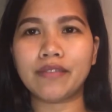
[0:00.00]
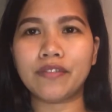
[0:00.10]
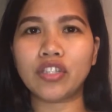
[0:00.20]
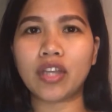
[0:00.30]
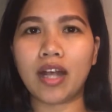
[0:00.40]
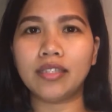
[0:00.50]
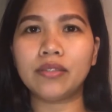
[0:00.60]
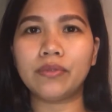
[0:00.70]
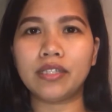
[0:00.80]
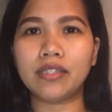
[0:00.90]
of a
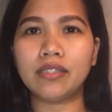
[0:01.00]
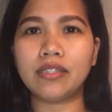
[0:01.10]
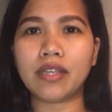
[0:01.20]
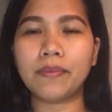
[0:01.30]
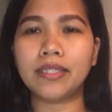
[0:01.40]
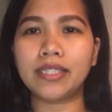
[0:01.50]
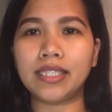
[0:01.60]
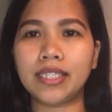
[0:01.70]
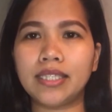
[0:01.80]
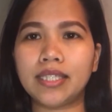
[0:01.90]
child with a
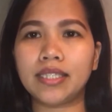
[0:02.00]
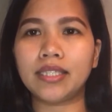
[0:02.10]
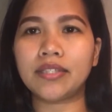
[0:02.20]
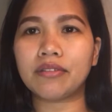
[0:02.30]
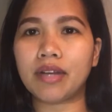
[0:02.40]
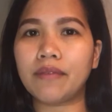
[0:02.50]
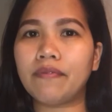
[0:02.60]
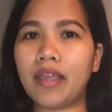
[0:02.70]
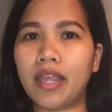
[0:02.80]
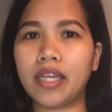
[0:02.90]
disability that describe
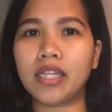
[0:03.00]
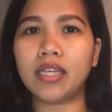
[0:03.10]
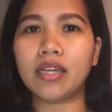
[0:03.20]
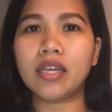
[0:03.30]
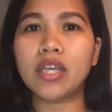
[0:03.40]
any